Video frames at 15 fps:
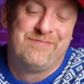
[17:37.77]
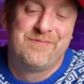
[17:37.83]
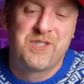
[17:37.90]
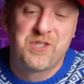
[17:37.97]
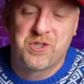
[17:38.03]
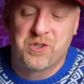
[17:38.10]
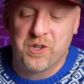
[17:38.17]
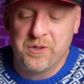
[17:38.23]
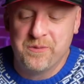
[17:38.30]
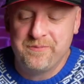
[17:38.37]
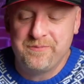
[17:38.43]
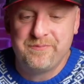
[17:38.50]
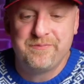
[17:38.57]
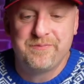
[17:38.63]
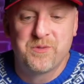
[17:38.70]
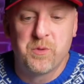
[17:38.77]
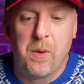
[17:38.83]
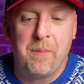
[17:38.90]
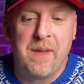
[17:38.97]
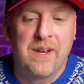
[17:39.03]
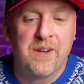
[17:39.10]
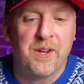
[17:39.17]
It's true. It's what
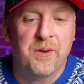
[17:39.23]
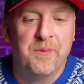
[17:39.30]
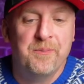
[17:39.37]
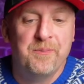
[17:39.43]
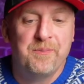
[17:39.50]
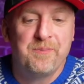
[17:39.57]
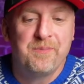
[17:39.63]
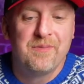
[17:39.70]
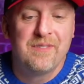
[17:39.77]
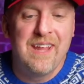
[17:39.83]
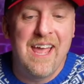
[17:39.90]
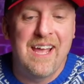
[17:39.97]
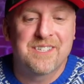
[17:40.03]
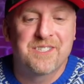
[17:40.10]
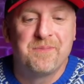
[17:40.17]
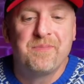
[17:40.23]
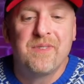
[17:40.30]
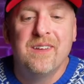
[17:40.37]
men do. Next.